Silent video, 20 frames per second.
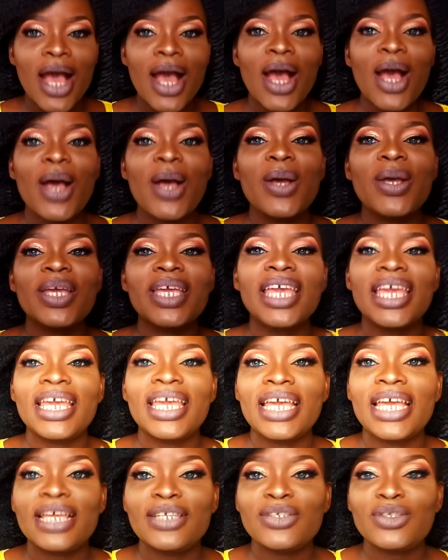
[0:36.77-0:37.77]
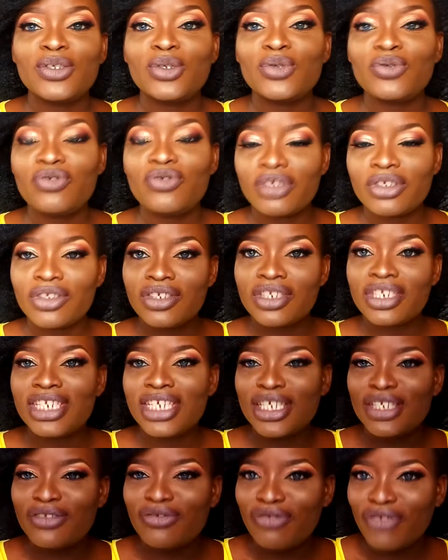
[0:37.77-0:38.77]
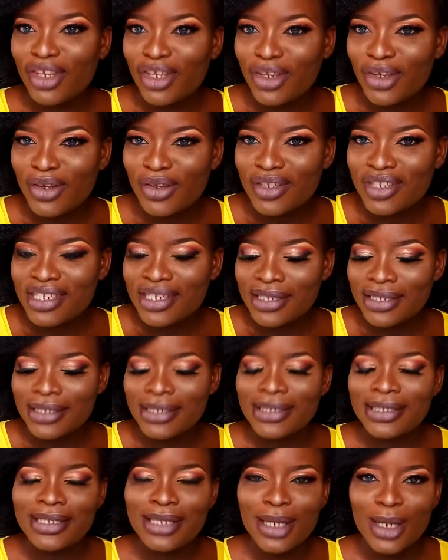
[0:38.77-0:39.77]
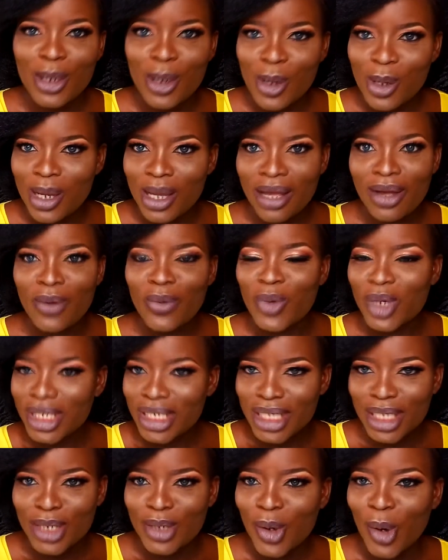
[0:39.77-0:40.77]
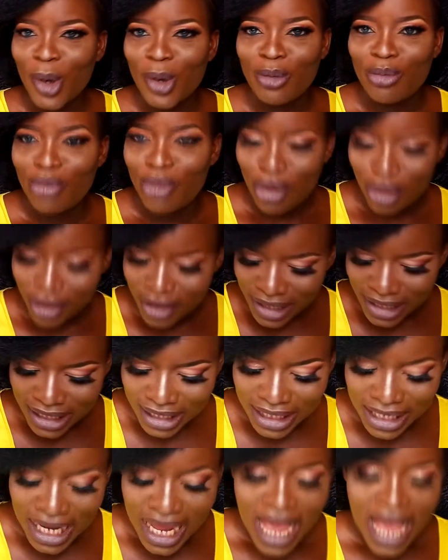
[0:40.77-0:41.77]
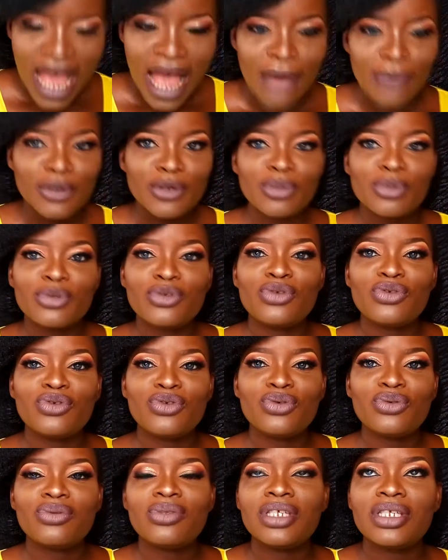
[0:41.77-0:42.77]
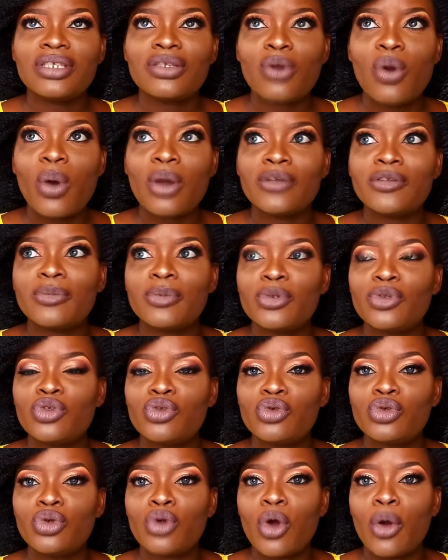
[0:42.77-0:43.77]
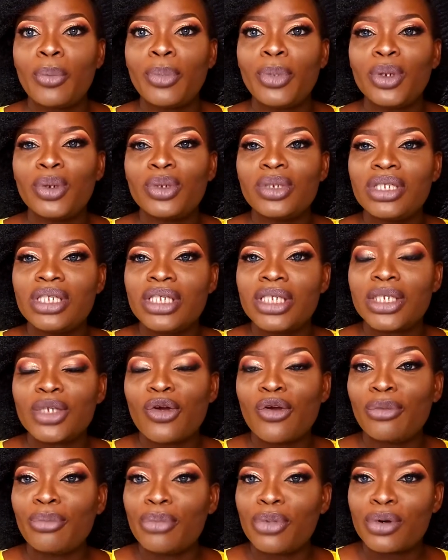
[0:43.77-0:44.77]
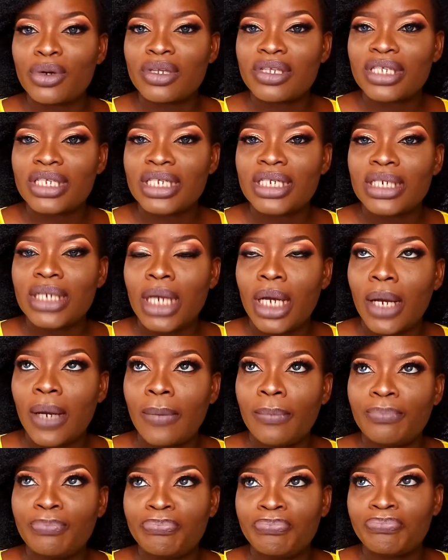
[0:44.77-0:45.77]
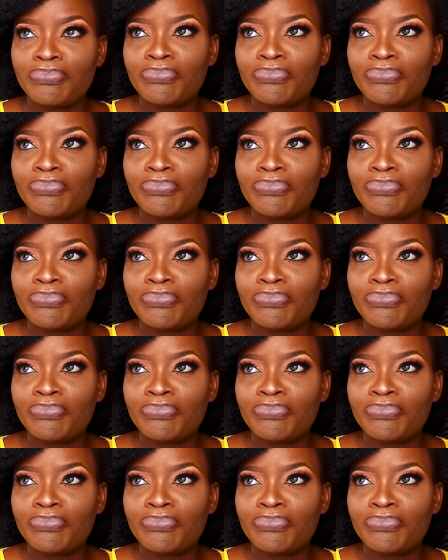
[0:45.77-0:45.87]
okay guys so for today's video this is the long awaited unboxing I was supposed to do this or I was supposed to upload this unboxing um